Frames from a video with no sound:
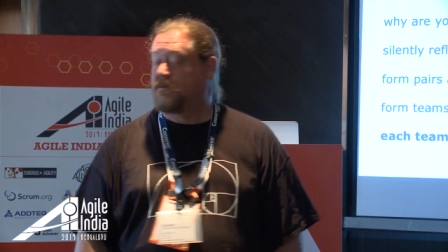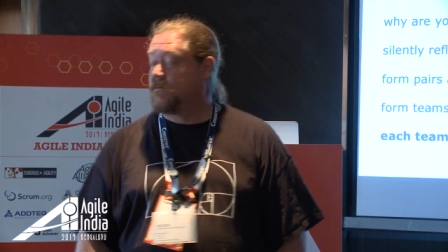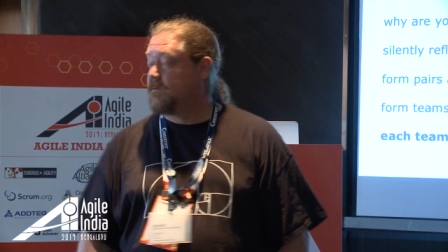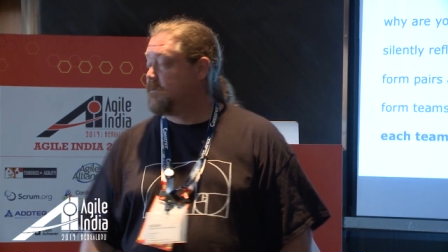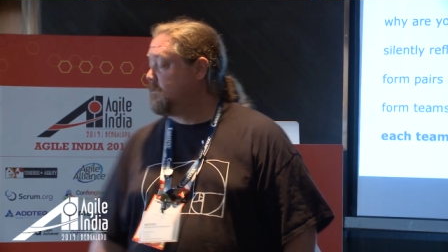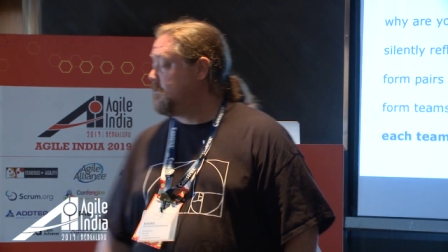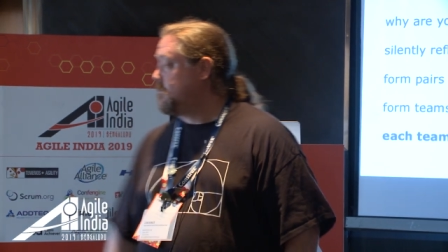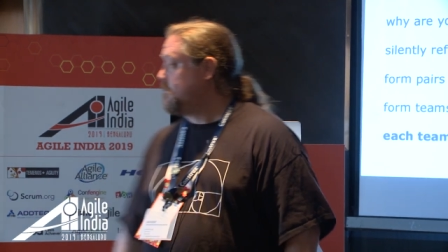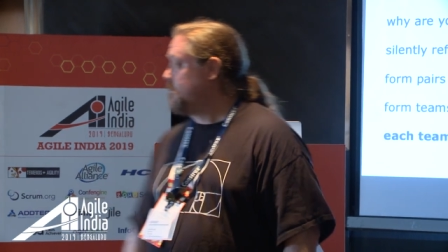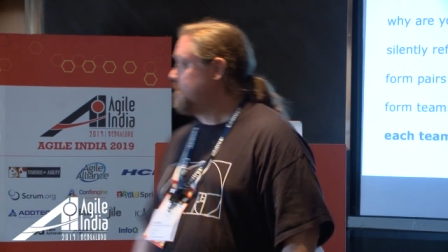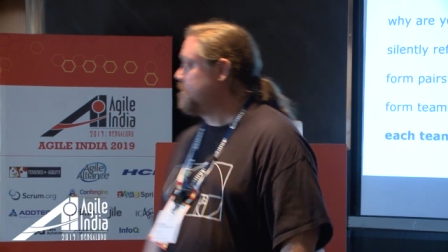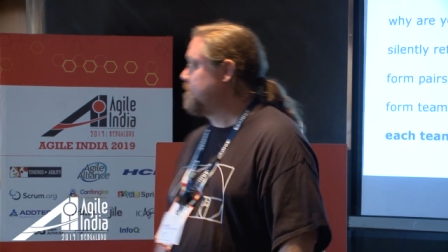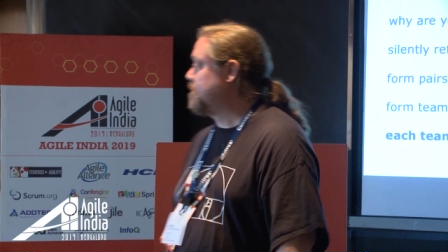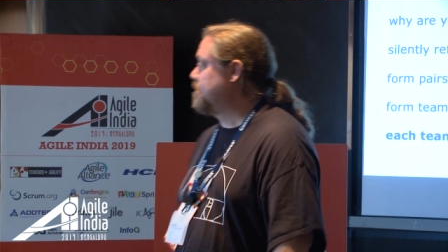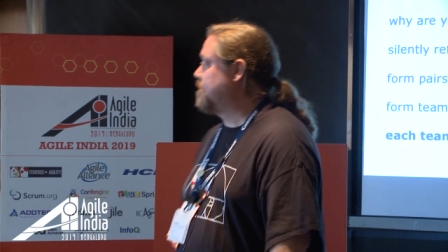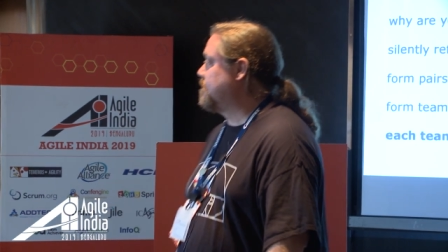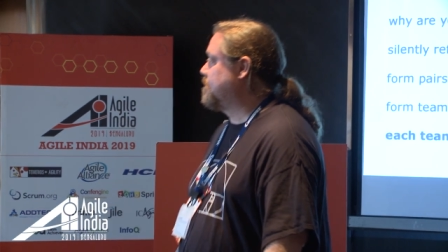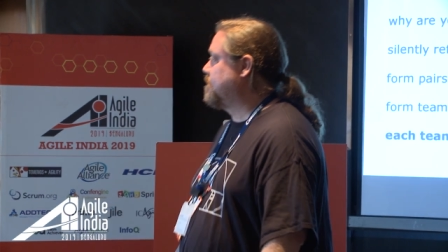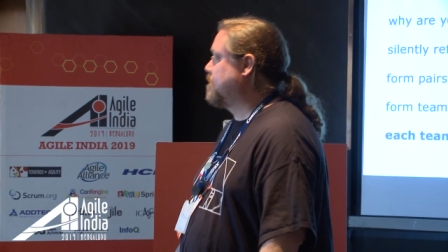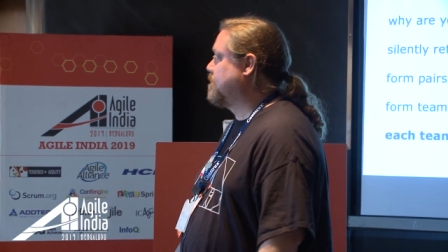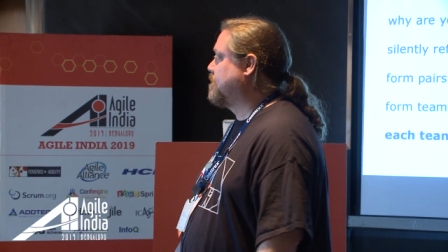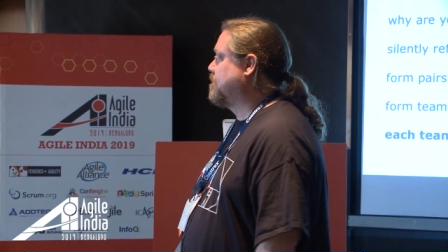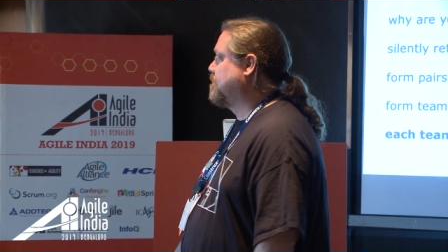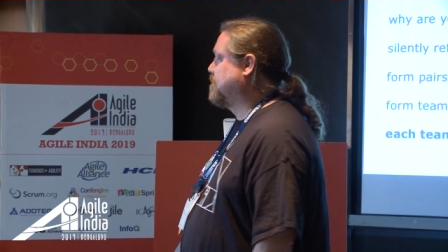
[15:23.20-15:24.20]
there is a
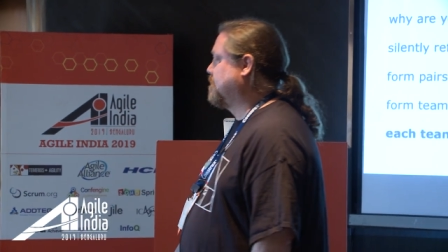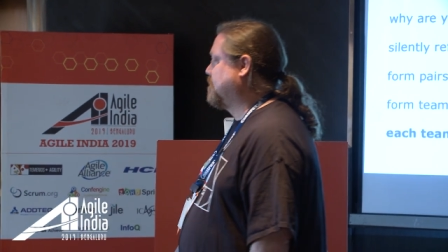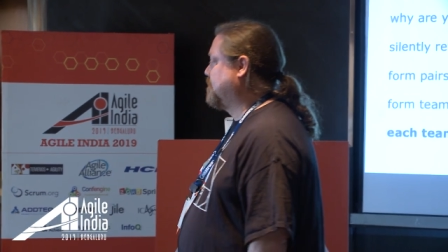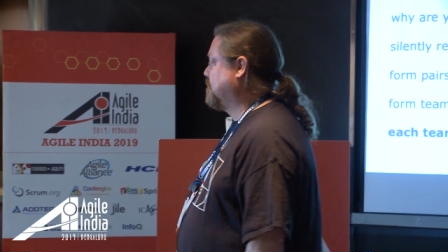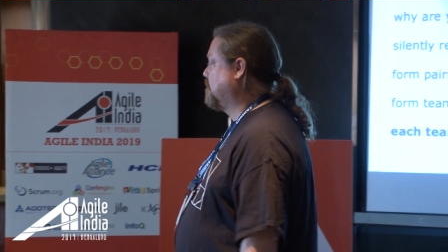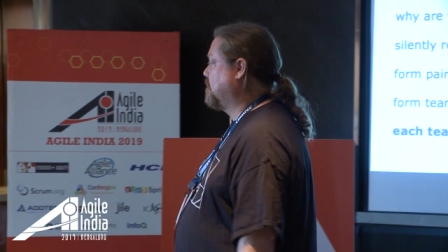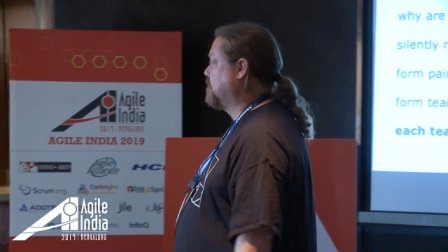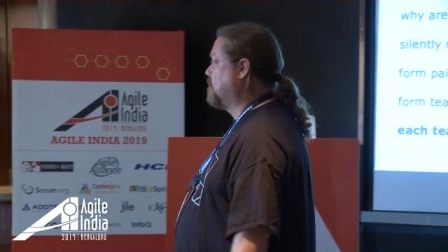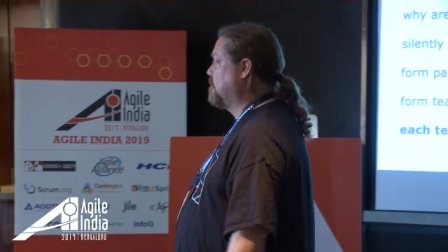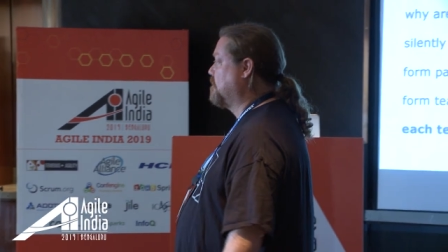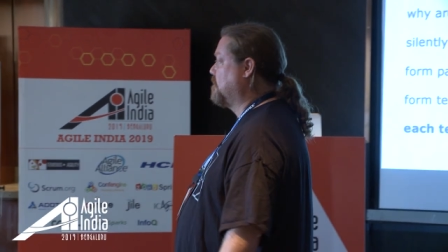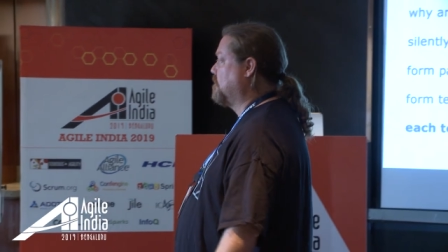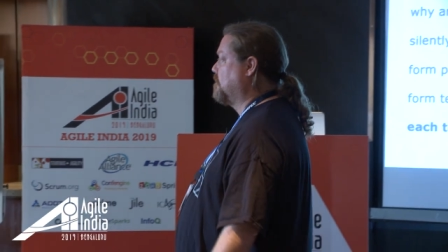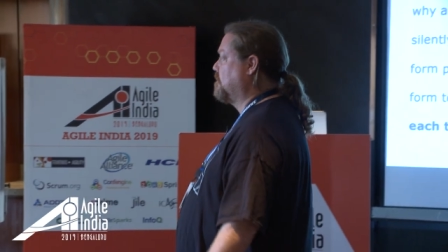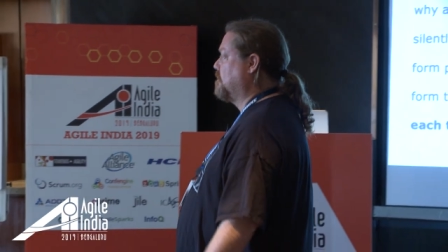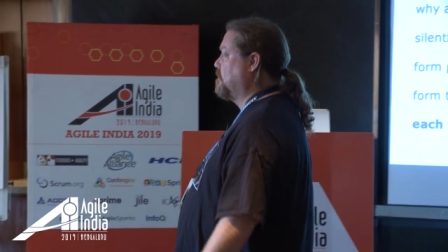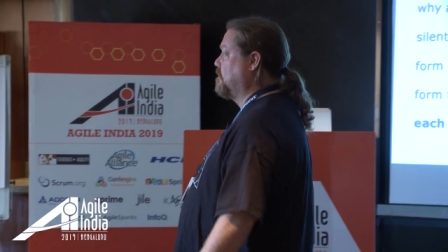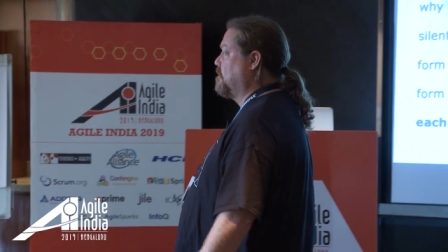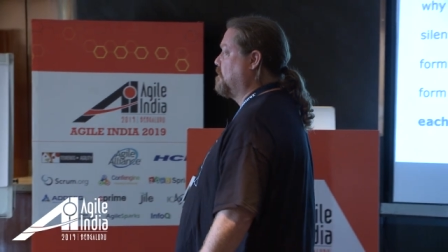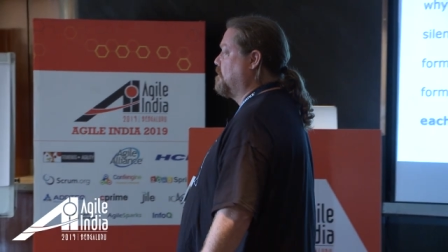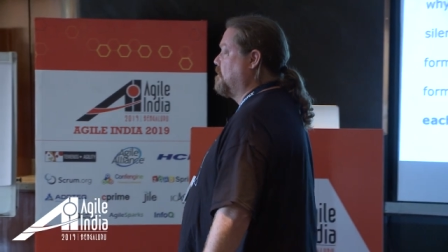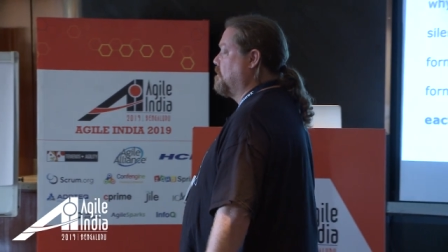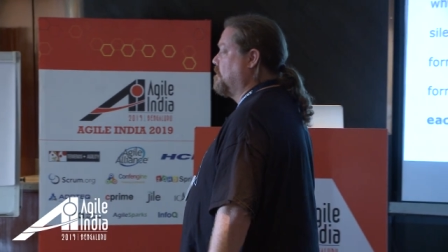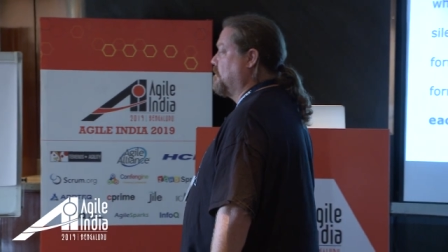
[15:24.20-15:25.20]
focus actually. Like
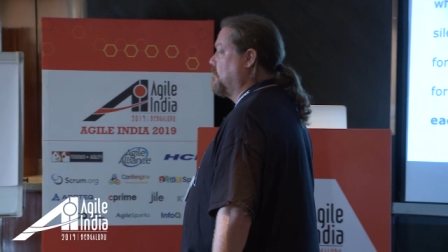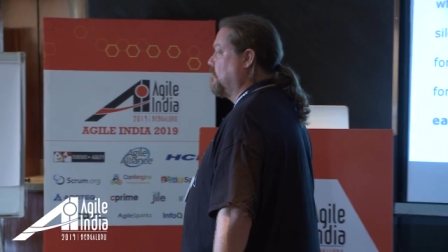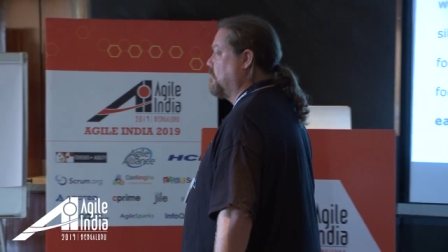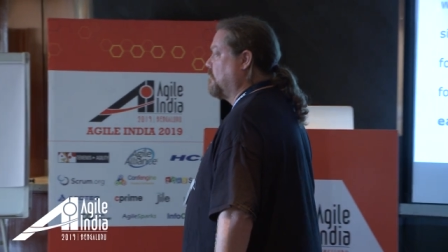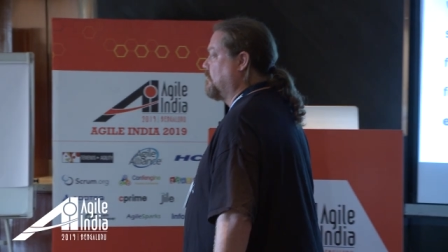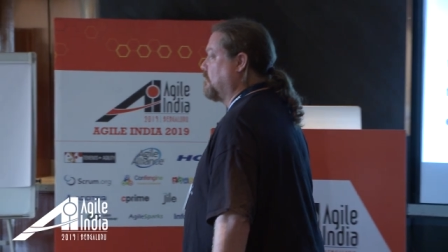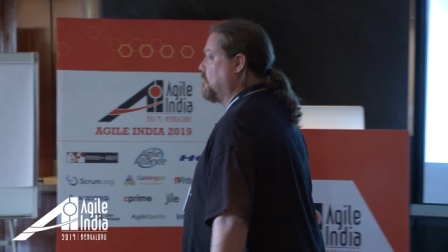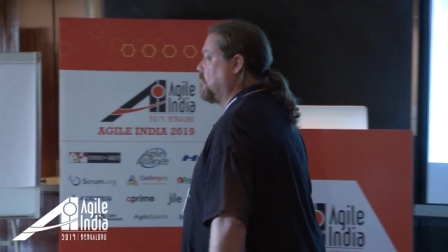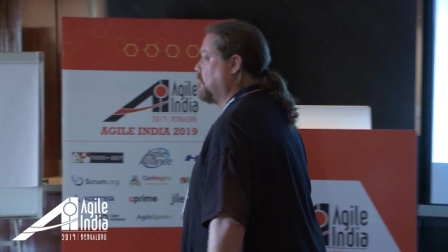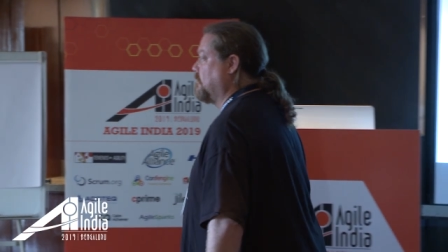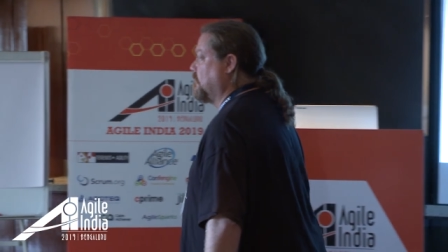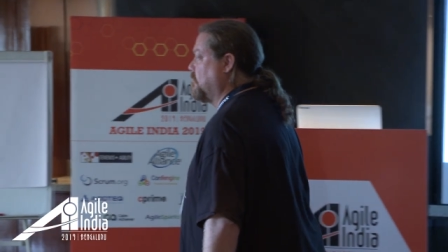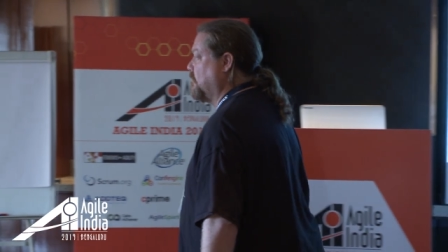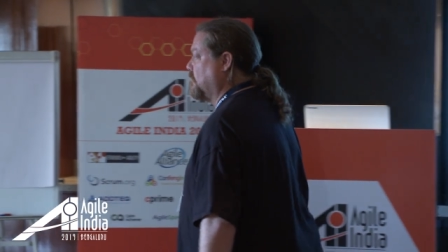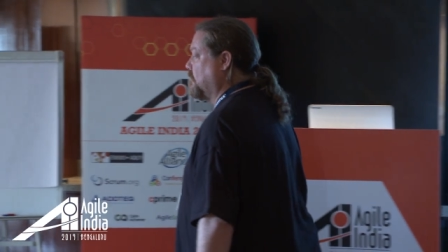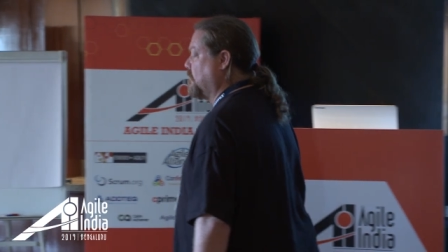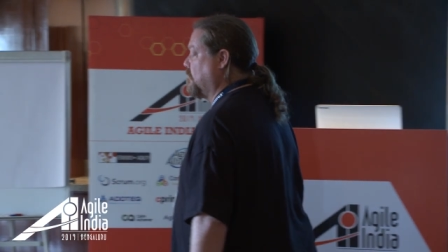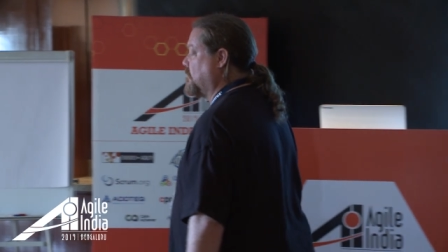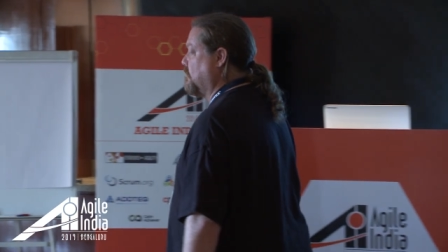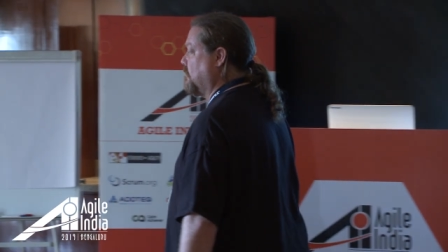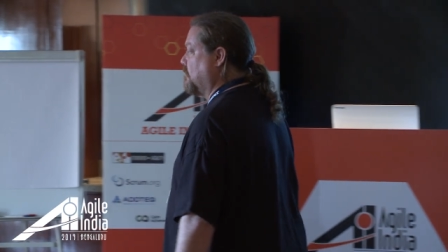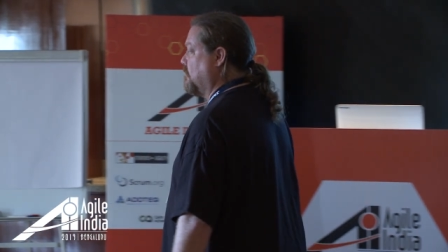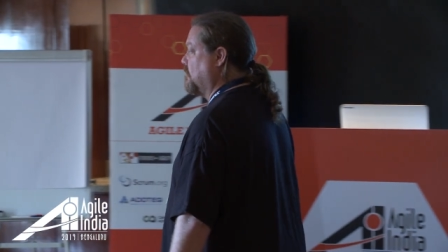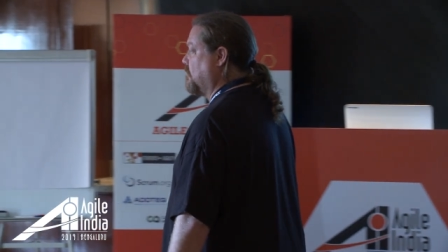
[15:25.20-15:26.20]
you have a
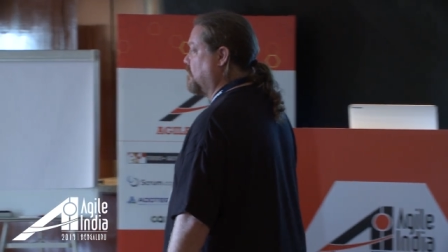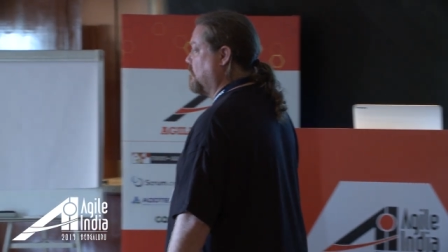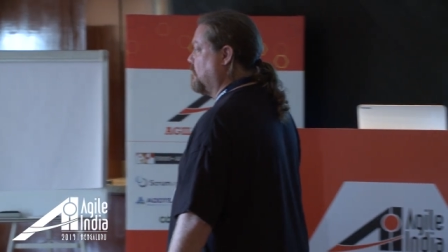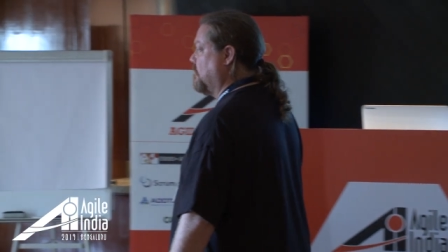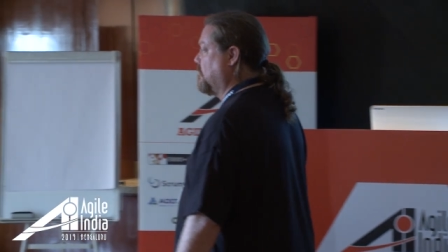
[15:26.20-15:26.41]
purpose of